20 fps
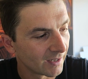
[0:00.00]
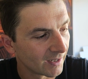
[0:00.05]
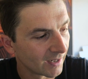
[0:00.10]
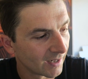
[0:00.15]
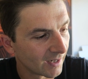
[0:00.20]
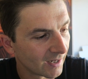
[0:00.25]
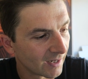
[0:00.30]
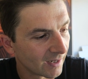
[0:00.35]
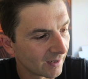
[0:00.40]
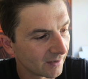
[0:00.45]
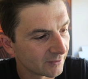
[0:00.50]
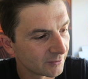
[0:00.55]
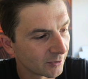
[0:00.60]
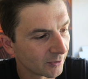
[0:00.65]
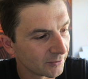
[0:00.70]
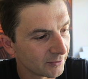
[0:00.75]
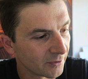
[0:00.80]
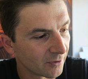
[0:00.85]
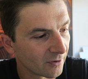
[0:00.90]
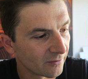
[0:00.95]

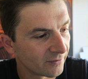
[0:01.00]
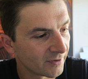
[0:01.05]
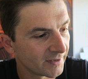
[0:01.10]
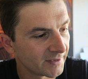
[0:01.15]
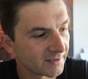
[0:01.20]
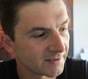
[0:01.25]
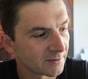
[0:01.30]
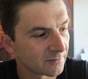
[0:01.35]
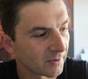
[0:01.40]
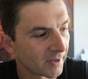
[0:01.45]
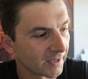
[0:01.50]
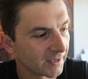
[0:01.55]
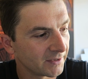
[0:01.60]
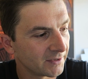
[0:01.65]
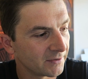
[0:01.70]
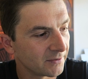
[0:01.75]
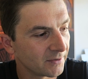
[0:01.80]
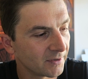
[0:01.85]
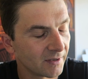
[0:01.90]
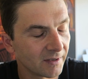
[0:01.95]
off and distract
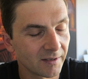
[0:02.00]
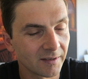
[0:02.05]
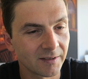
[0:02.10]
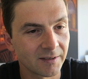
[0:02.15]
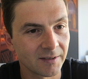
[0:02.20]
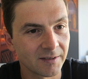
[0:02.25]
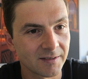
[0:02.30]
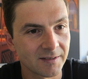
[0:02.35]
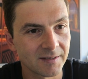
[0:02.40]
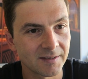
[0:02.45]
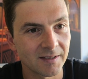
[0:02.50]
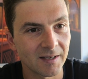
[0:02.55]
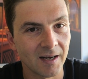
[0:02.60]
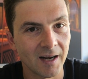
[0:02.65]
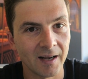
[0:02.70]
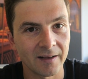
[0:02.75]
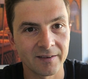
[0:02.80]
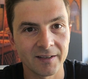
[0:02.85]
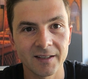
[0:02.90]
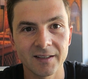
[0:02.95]
you, because
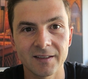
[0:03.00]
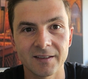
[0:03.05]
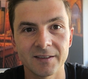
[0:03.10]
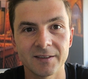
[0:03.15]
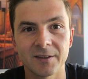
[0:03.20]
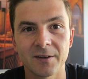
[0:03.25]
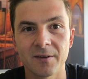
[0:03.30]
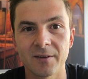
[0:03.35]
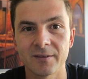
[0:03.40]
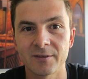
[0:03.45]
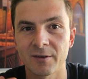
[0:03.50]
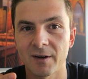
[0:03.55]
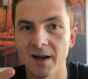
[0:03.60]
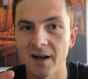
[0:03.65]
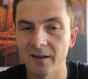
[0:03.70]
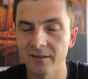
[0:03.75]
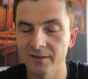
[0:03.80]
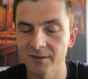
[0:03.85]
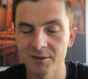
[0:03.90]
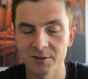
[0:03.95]
I think, you know,
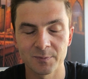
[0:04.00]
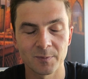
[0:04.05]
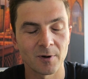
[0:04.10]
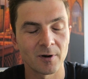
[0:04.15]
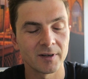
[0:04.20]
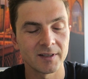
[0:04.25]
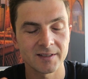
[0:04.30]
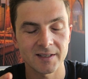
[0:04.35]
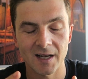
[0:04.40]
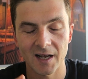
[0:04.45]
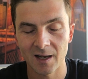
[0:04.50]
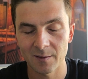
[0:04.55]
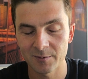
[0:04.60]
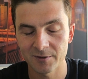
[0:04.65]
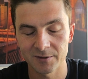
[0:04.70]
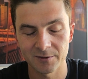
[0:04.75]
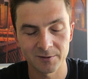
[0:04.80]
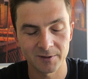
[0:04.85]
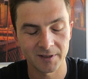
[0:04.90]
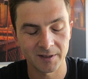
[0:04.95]
triathlon sport is
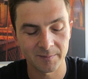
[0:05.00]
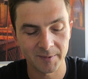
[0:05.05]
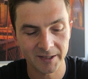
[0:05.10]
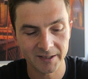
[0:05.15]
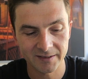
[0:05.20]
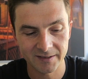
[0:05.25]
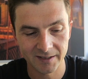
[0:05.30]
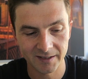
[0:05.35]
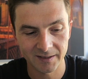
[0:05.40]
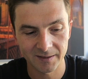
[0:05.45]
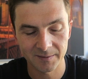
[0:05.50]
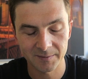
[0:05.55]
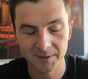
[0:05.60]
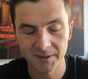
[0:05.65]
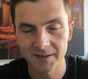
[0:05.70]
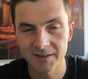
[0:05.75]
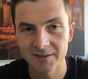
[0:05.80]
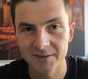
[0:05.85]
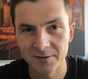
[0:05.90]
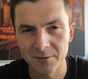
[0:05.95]
absolutely amazing,
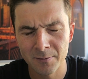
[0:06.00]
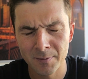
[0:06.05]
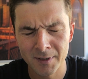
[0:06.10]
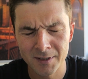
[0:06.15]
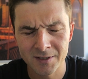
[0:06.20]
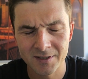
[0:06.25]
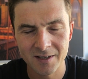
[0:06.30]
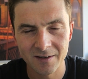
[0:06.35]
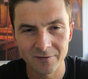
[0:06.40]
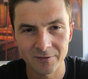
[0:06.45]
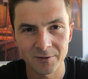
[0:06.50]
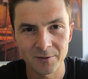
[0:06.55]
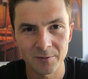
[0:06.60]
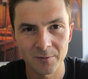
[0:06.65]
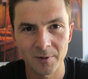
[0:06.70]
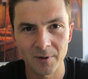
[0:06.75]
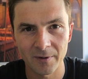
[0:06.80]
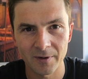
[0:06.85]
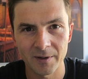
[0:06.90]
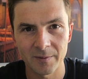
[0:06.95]
but there's so much stuff to
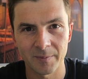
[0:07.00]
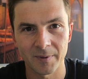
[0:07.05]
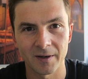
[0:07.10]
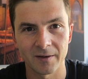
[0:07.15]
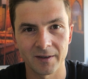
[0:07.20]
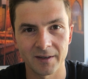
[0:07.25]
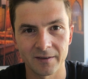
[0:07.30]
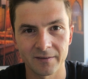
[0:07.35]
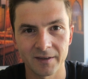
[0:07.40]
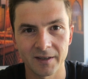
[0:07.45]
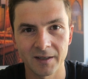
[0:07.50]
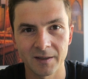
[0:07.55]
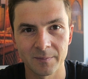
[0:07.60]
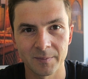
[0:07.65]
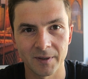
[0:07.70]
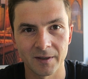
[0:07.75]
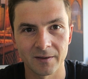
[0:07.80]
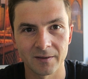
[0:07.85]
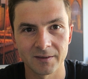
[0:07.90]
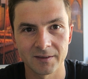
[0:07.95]
worry about and think
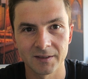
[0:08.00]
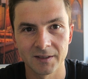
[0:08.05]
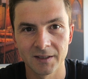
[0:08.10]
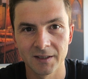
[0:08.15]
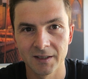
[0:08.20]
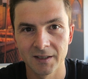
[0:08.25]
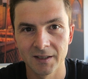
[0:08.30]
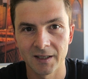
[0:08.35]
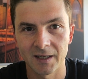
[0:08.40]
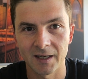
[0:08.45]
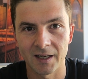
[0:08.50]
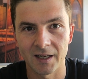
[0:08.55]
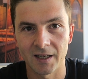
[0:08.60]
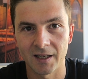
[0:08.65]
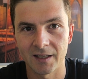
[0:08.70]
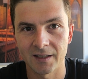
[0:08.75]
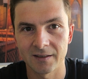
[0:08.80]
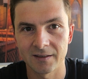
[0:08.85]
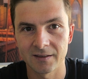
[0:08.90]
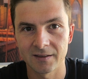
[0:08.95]
about.
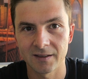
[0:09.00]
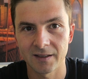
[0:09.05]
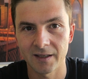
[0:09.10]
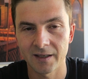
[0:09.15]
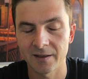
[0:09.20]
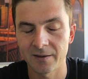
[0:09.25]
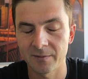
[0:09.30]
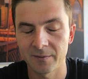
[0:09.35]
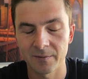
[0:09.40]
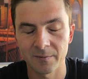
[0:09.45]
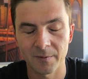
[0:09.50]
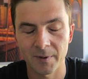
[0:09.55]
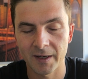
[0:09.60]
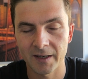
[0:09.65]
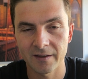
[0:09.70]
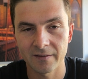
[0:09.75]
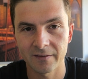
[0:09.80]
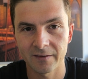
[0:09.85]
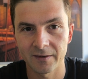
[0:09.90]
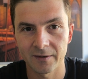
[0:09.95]
And in
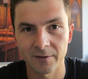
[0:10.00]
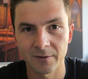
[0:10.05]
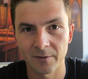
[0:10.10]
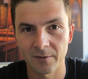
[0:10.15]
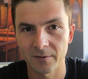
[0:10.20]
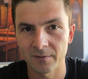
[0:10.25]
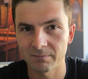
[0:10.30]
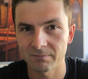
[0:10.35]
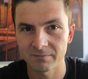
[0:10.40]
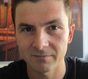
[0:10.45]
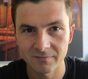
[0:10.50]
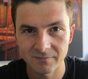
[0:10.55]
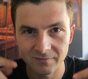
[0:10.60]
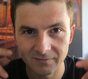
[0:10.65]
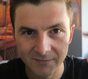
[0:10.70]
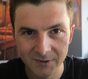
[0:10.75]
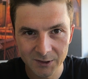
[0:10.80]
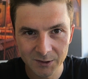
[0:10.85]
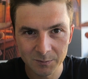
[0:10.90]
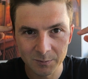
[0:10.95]
race, you know,
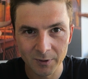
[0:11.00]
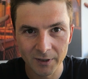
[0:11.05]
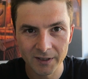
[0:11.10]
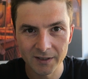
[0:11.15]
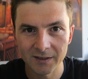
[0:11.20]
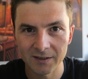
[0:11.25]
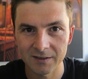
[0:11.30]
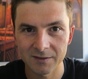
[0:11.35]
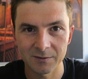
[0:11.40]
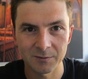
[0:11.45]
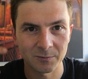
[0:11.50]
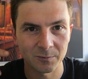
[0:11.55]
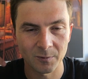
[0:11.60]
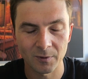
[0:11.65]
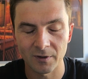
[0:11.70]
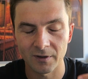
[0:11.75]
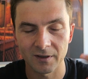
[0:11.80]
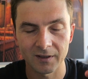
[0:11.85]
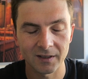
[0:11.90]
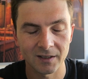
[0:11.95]
your brain doesn't
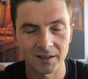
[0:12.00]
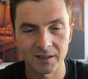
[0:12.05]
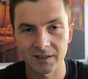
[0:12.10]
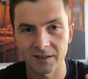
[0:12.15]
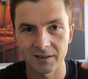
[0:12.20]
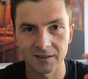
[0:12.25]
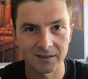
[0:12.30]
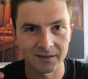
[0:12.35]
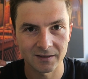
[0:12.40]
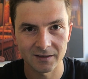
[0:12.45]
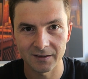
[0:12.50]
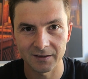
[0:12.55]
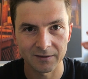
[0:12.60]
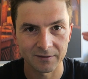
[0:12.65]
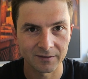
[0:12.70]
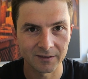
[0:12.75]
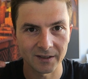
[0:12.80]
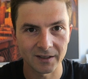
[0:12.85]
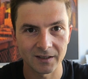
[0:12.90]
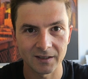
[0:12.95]
work like you
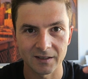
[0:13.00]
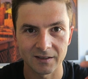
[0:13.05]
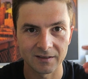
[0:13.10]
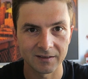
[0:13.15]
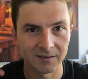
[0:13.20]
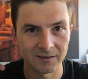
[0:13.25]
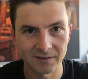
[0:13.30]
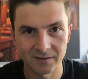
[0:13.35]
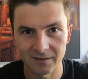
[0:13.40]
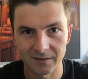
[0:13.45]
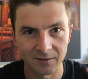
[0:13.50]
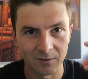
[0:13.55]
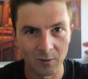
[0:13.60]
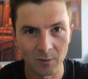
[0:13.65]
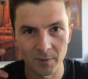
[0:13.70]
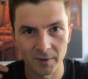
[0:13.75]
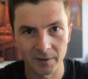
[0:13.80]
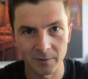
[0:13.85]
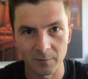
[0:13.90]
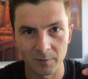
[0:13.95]
think it
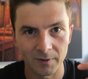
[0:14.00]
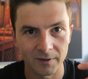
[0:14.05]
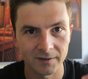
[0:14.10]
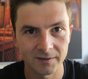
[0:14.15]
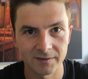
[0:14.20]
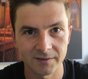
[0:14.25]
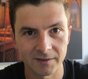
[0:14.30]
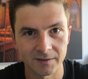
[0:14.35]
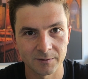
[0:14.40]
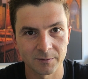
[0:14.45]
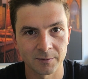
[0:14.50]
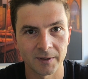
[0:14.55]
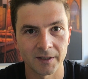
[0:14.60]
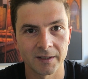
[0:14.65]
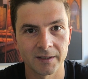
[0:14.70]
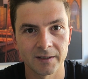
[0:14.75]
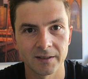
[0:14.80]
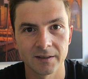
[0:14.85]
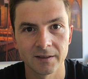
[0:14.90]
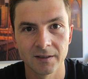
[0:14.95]
normally works in
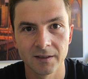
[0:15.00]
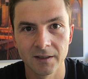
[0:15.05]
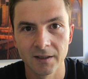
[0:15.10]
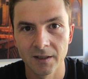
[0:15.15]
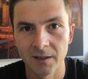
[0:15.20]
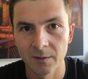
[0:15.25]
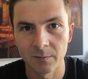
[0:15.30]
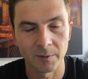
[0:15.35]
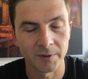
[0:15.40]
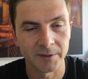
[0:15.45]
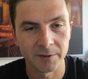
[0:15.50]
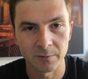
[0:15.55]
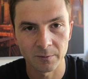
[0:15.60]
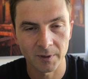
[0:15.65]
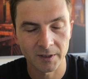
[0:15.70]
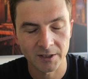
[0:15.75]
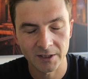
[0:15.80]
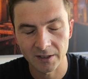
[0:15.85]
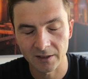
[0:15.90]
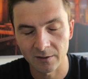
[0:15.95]
training when you're
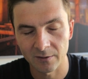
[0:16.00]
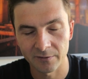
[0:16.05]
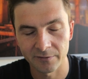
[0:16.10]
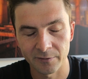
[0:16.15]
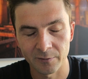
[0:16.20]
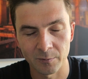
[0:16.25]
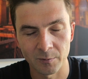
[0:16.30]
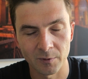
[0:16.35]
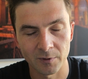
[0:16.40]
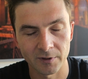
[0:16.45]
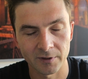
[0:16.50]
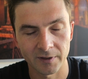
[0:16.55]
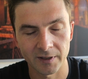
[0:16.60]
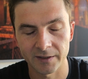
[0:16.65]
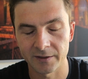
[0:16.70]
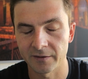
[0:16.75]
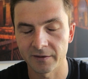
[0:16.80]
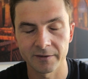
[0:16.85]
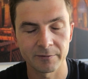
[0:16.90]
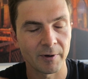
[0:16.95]
rushing out of the water
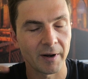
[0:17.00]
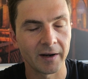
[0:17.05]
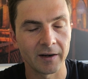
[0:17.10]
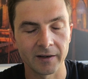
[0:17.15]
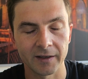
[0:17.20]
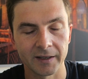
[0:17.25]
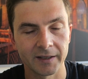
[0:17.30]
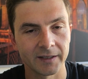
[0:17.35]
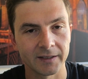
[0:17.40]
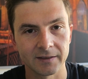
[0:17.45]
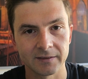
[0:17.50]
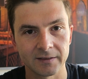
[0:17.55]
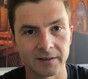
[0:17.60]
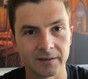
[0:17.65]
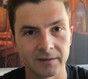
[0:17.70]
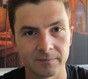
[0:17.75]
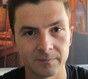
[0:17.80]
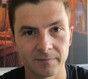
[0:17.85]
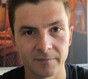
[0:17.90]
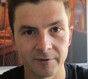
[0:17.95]
and your adrenaline kicks
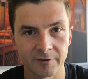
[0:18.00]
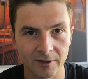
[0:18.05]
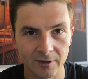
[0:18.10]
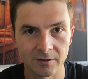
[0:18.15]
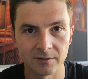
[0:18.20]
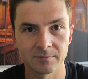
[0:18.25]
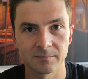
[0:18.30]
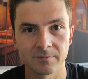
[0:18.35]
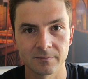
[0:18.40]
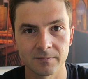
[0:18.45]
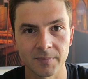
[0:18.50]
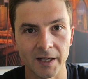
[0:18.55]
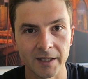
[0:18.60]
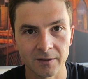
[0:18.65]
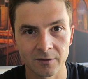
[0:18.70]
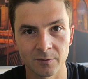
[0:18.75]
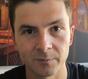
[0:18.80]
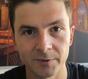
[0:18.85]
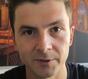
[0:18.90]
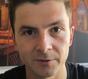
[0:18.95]
in. So
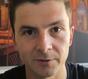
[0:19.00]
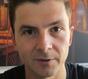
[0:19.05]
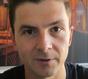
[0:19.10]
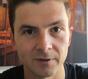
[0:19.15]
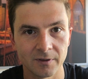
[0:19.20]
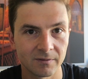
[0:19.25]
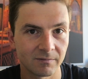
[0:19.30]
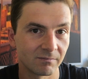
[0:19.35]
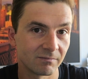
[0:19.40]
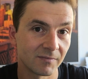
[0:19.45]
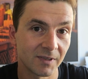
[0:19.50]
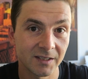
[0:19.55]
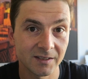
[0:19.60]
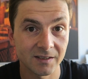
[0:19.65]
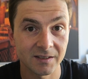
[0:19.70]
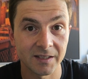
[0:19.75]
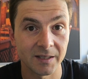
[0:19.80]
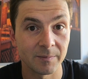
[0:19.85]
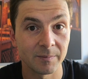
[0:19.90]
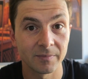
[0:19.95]
bike computer is a
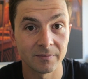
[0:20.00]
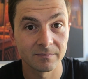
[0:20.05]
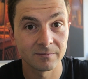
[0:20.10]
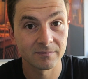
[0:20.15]
tip.